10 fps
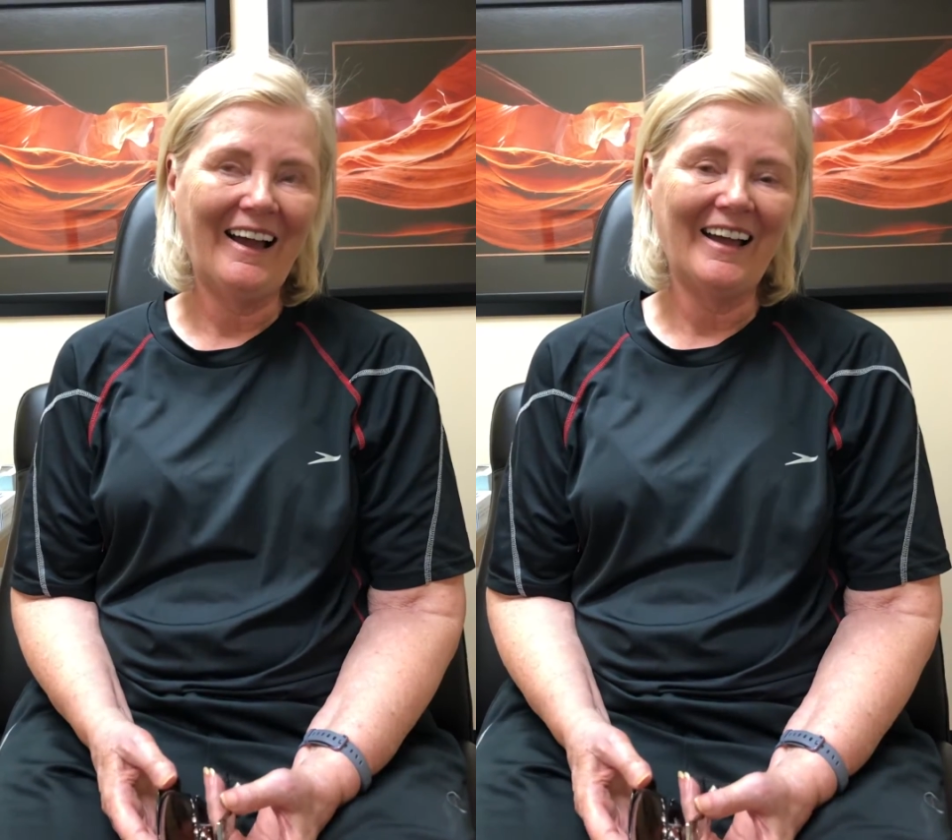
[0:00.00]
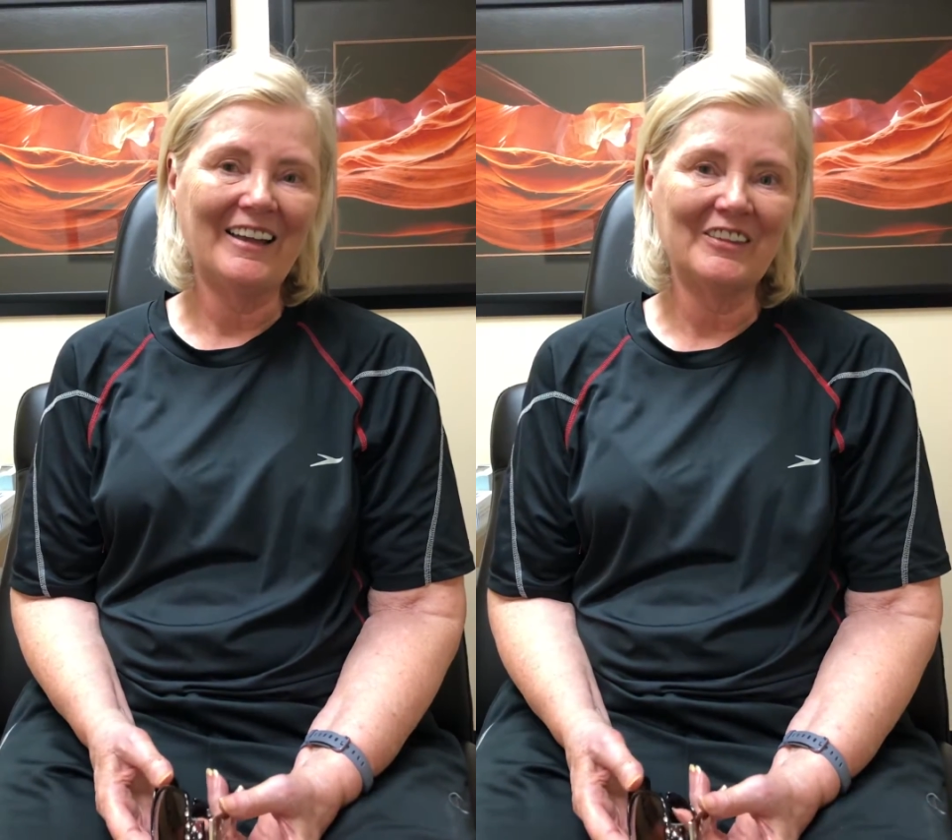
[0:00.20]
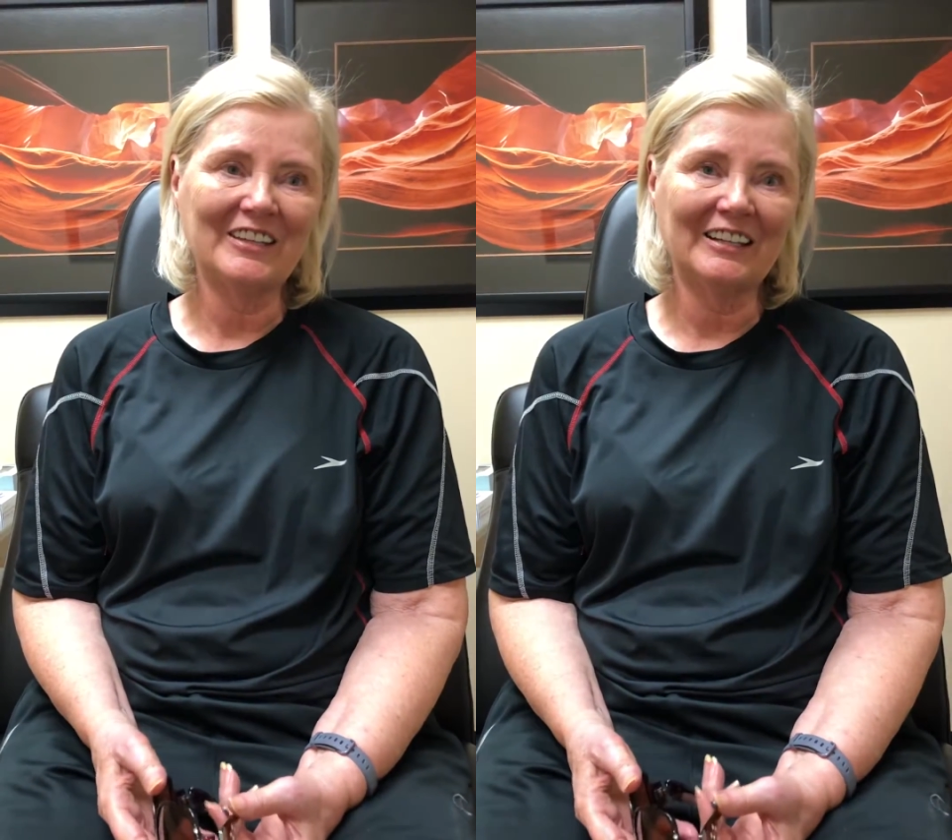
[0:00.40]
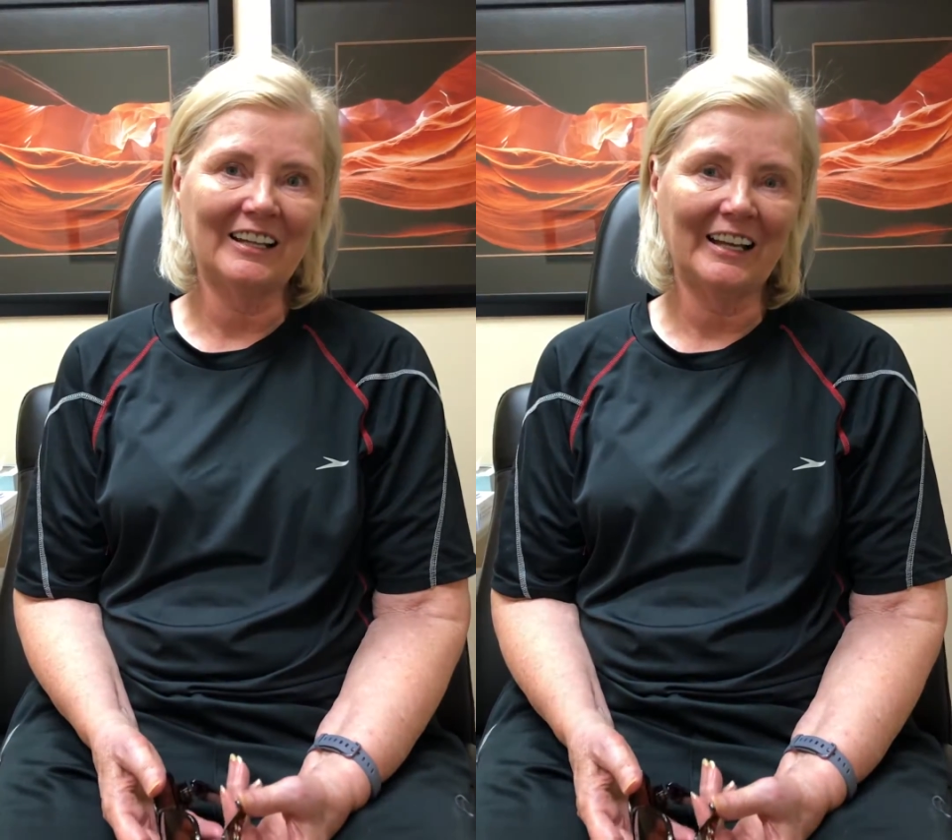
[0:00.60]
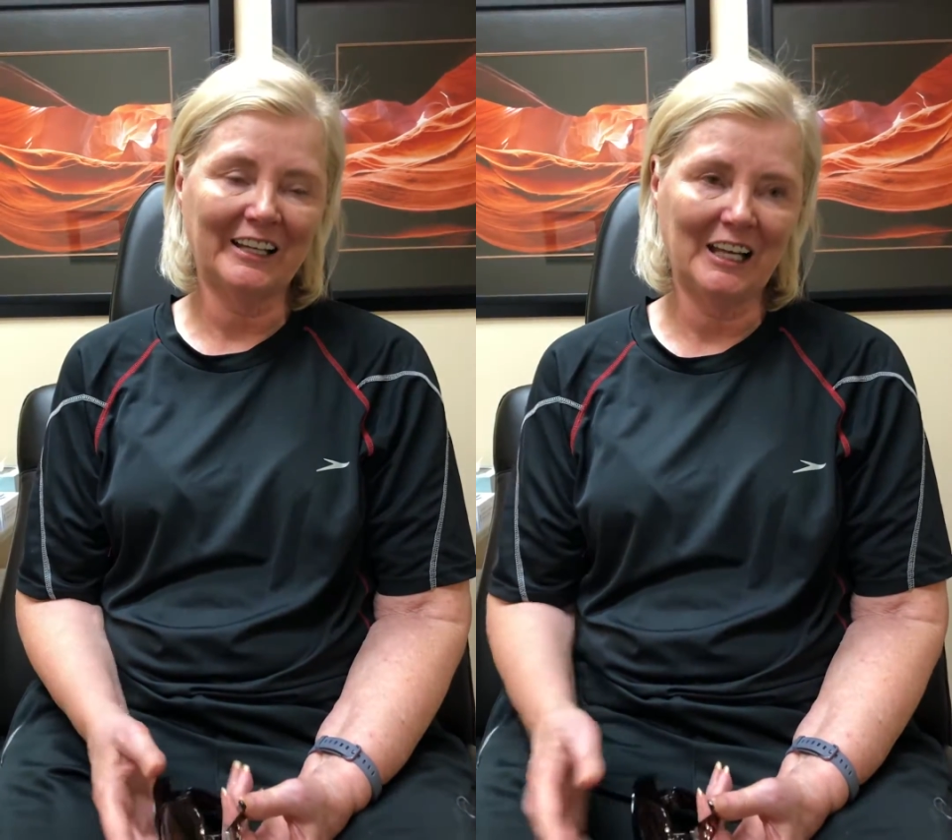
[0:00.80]
And then
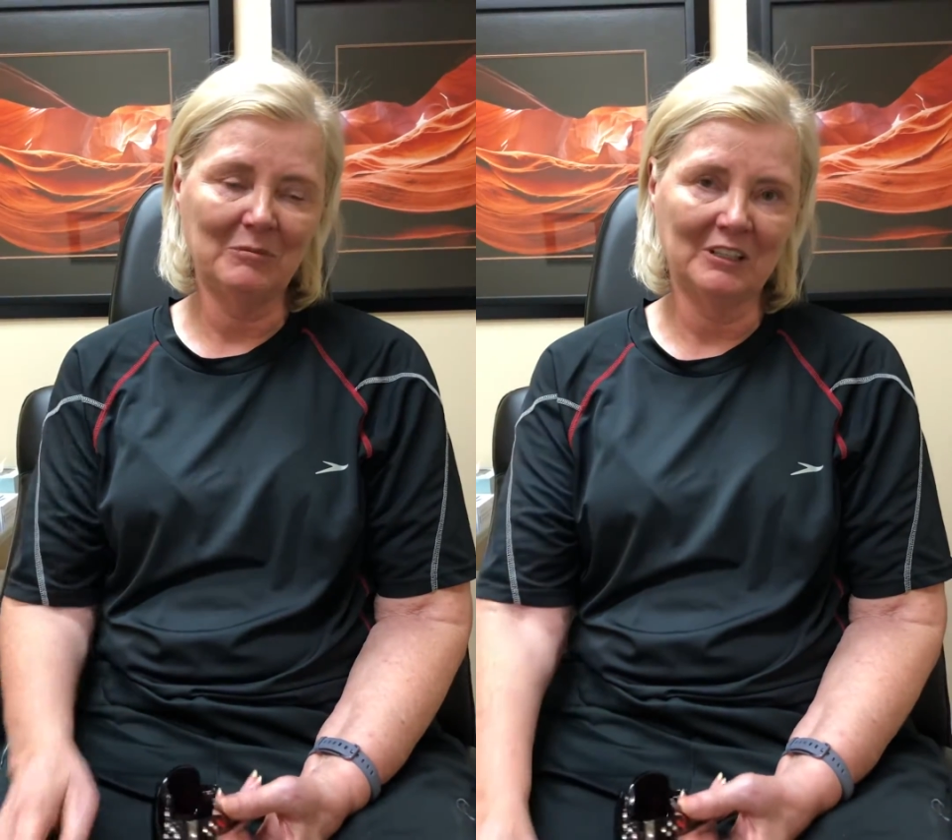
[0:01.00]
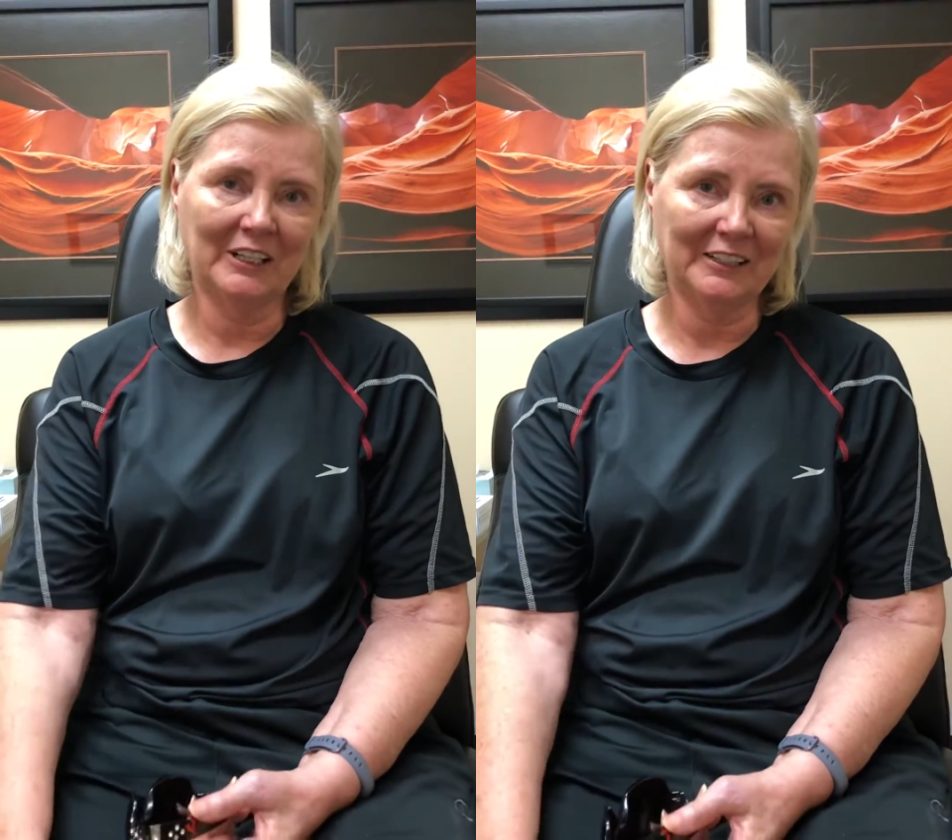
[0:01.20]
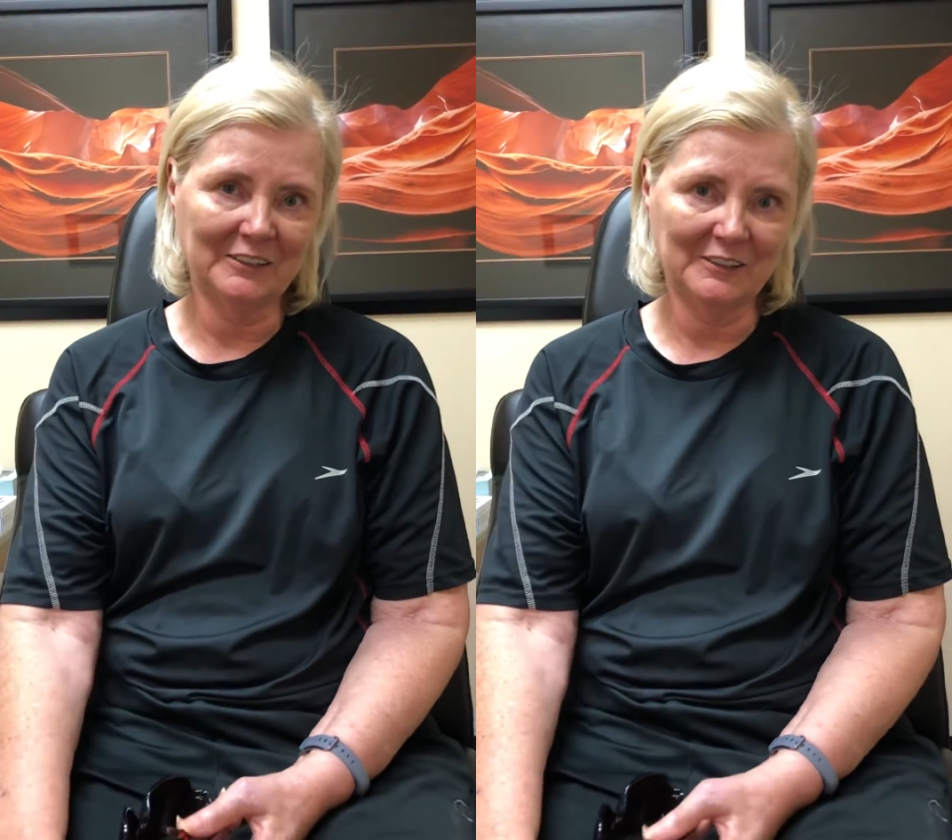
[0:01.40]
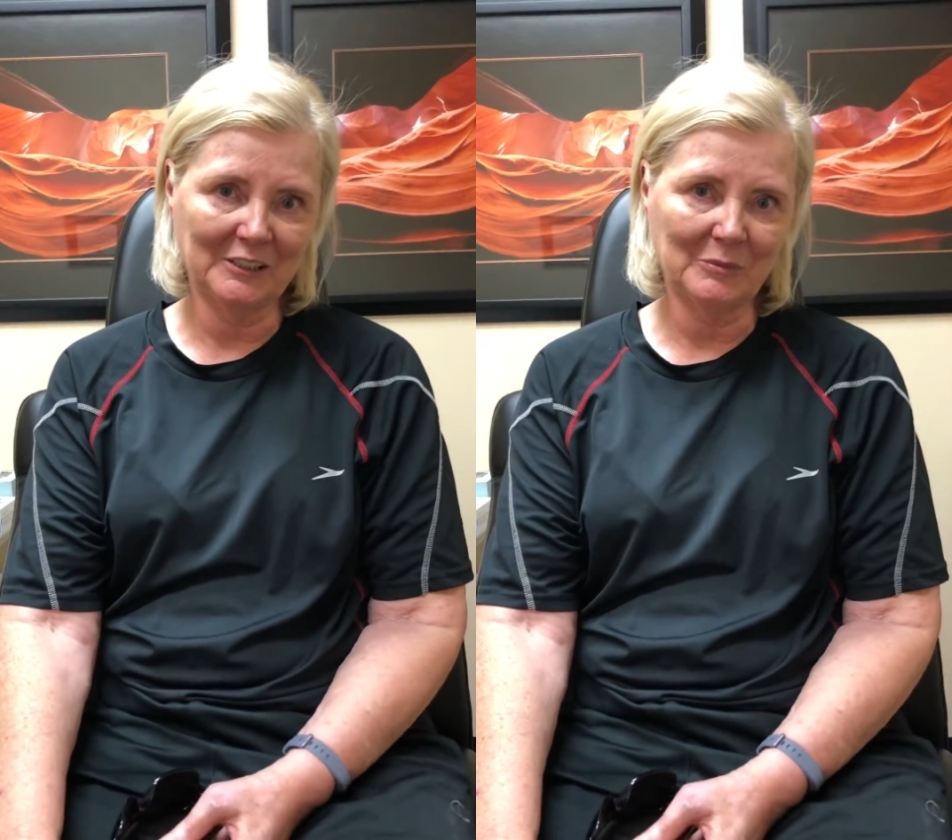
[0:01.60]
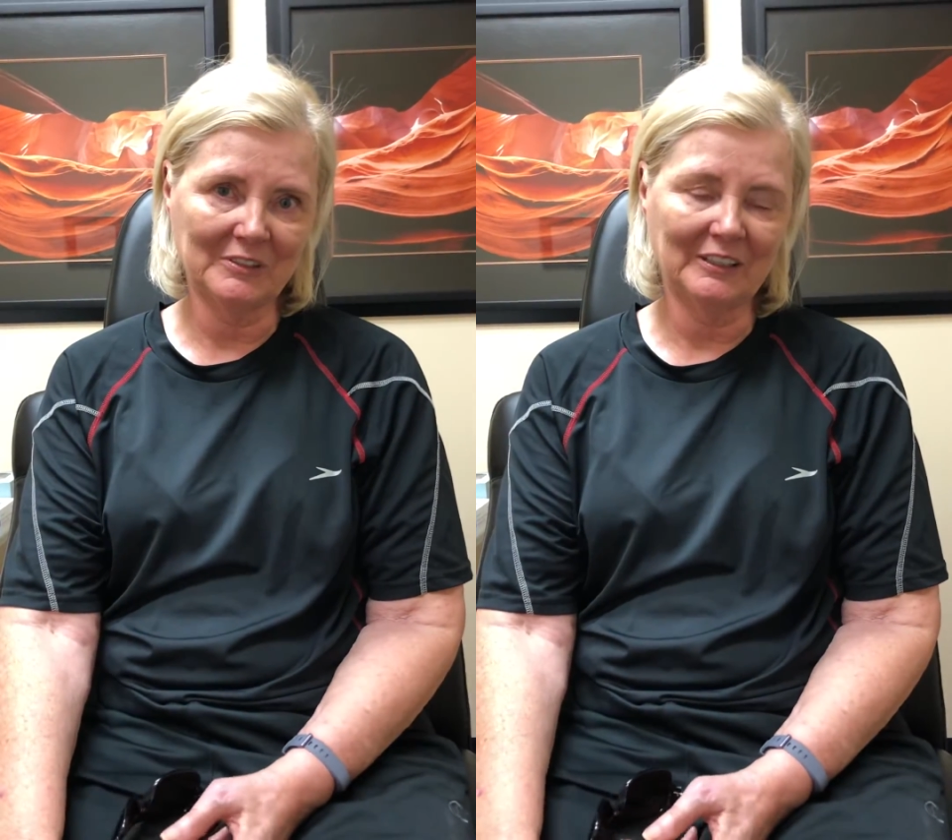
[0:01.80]
I came in and got the
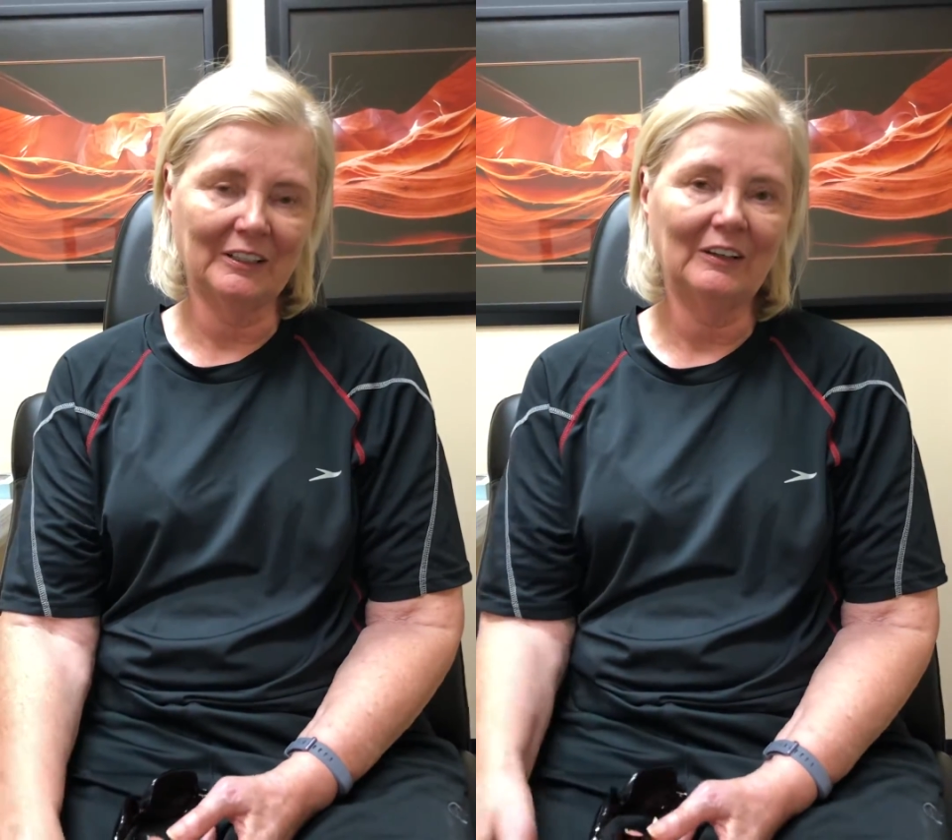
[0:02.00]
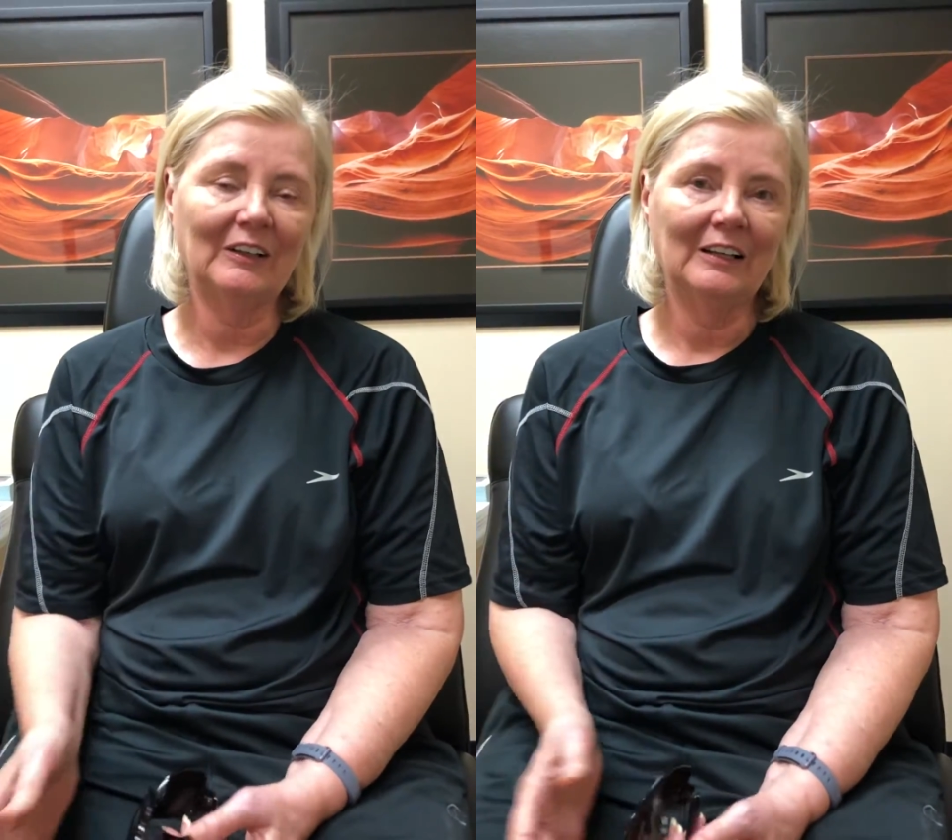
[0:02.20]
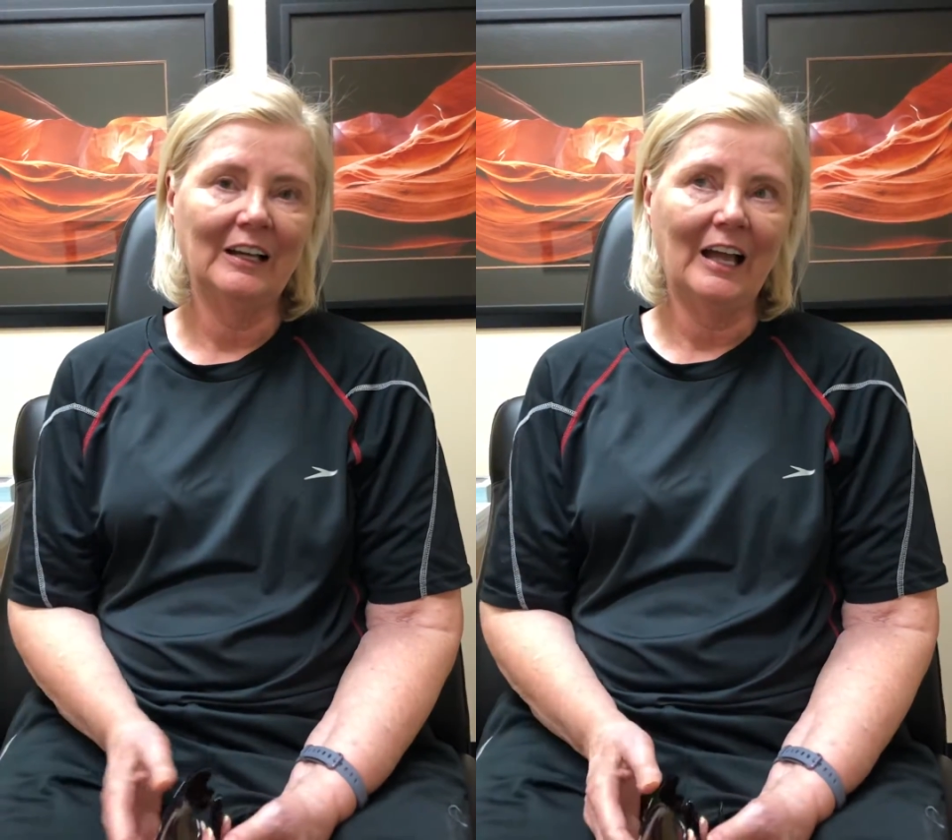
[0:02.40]
stem cell,